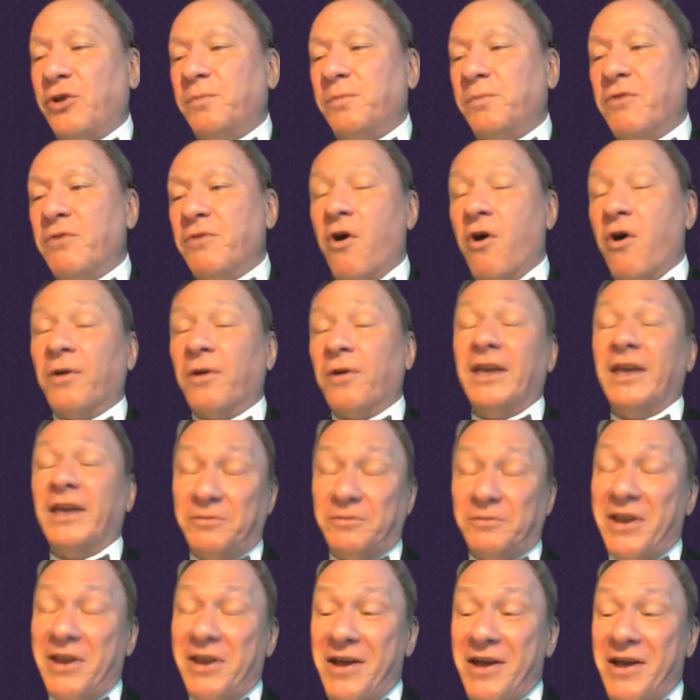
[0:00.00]
could be wrong,
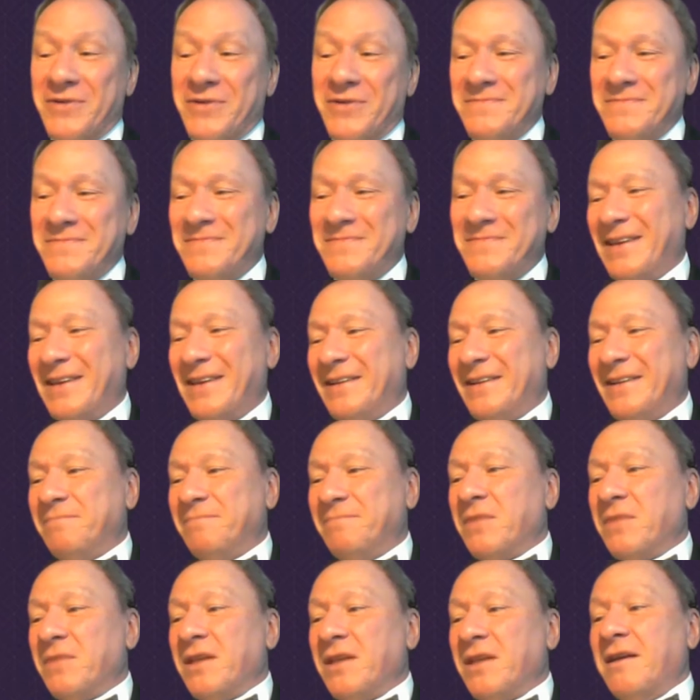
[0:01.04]
it's been known,
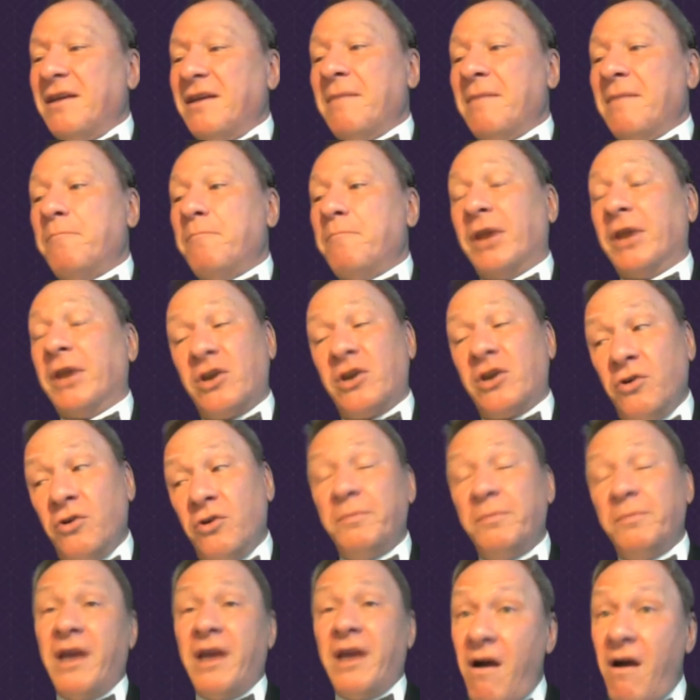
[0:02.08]
but it
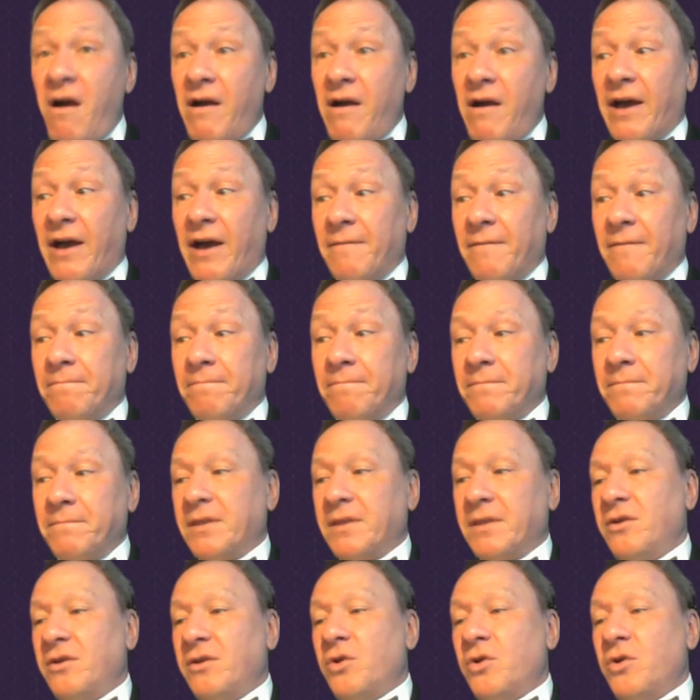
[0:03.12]
could be higher.
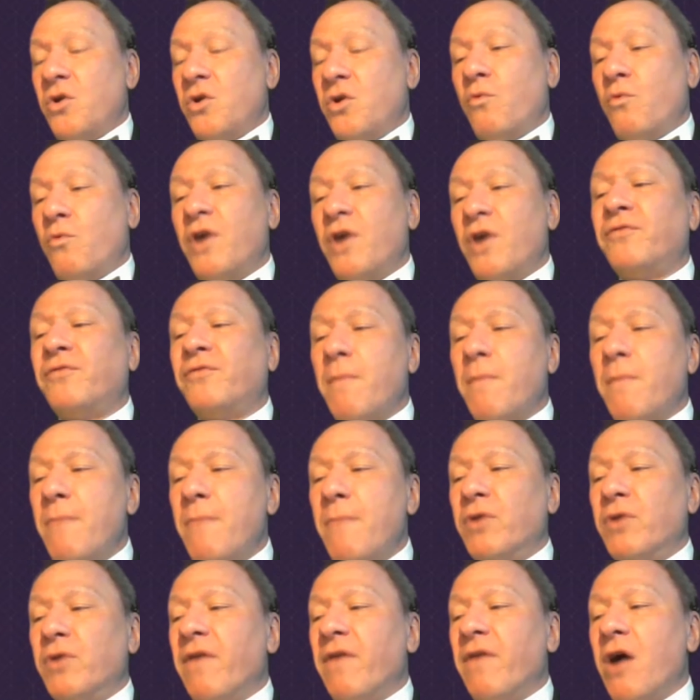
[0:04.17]
Worth
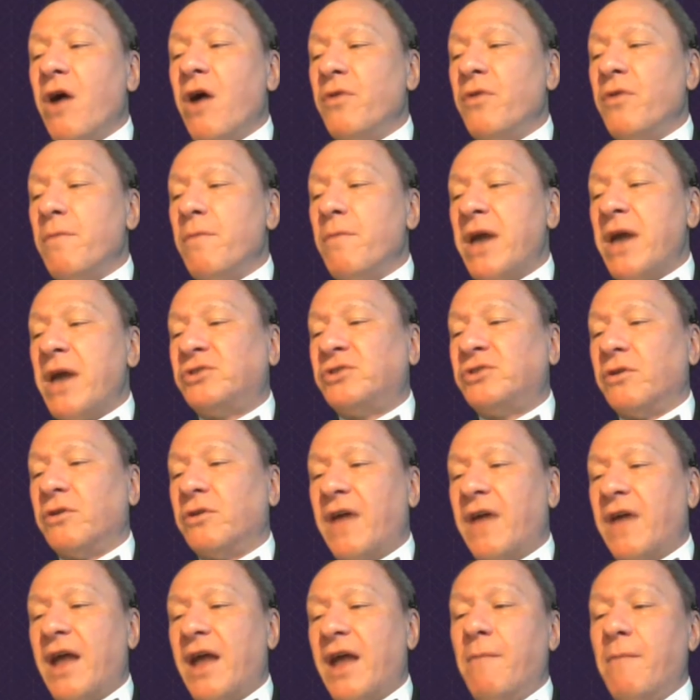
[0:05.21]
remembering though that based
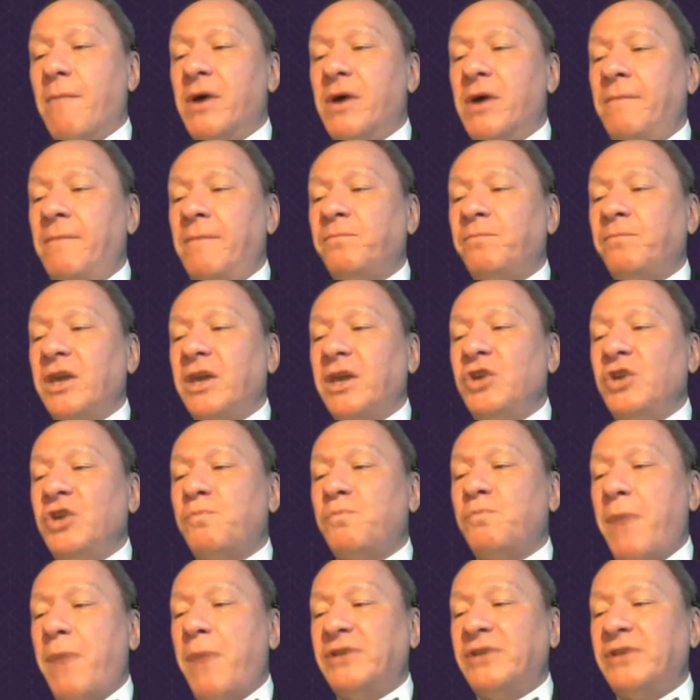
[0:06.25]
on that number,
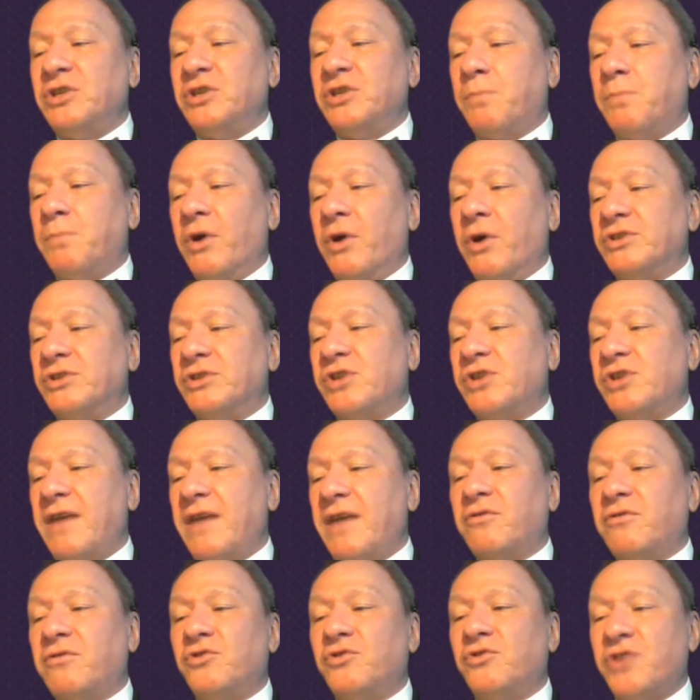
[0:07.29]
each basis point
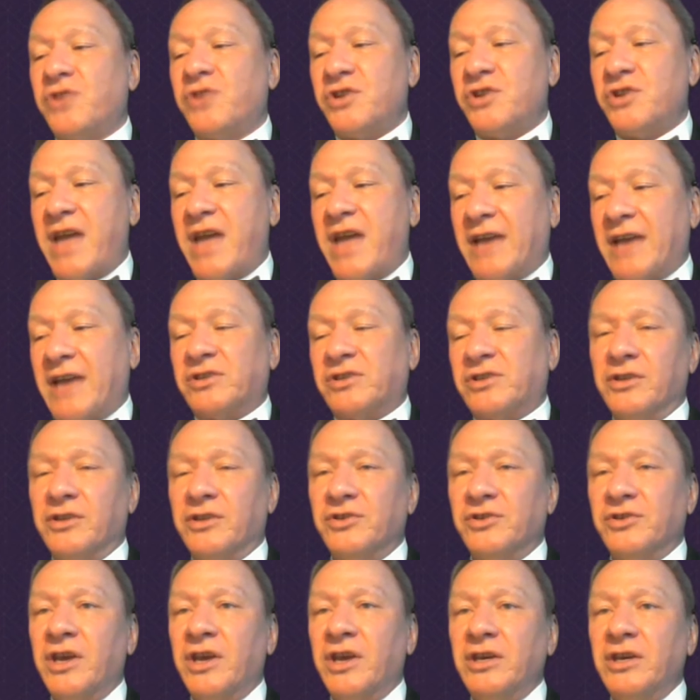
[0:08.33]
saved through Treasury
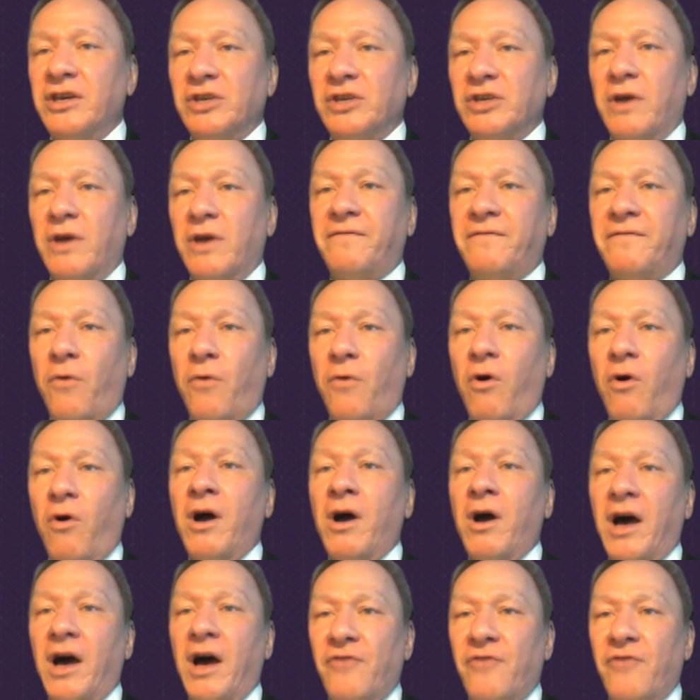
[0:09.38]
excellence is worth
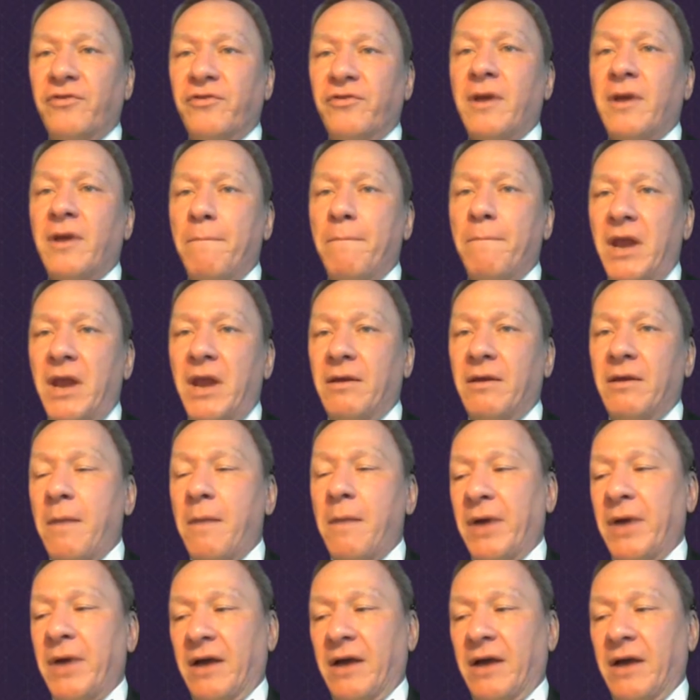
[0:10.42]
£400 million.